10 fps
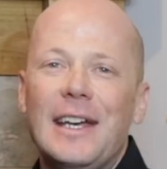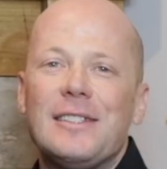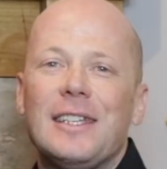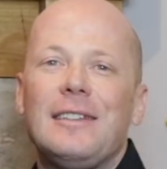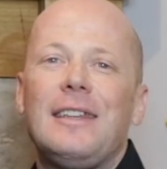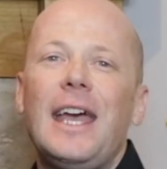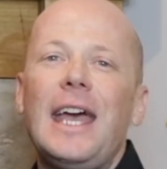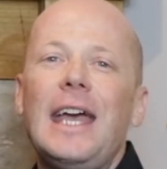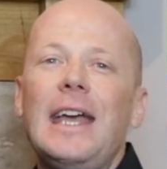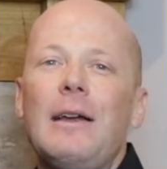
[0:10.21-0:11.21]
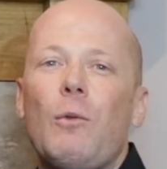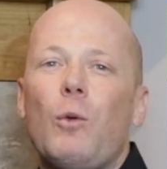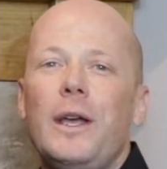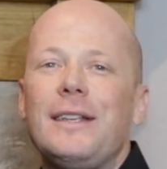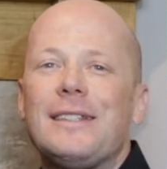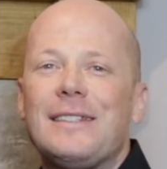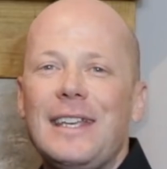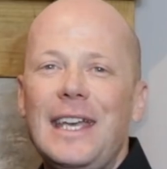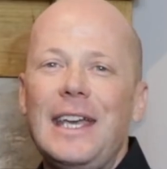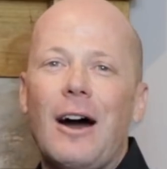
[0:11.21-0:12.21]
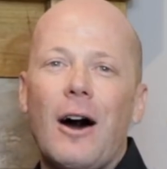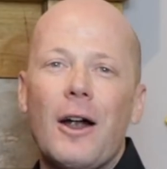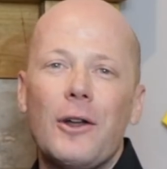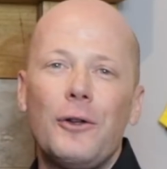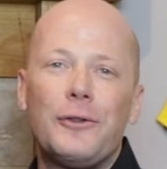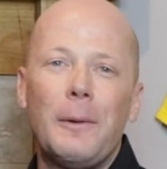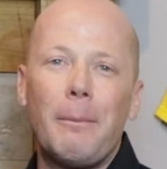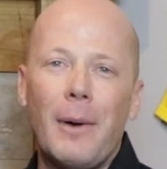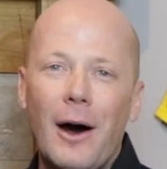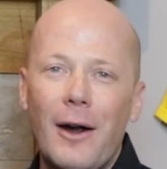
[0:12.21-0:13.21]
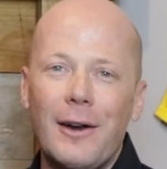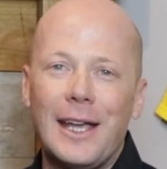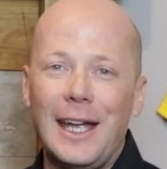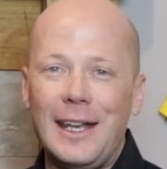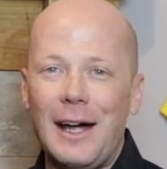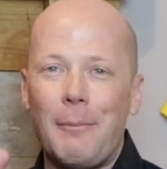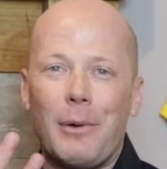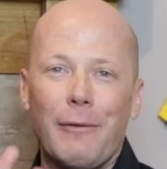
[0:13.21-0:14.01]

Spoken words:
Today, we see Arnaud, Dèmare get number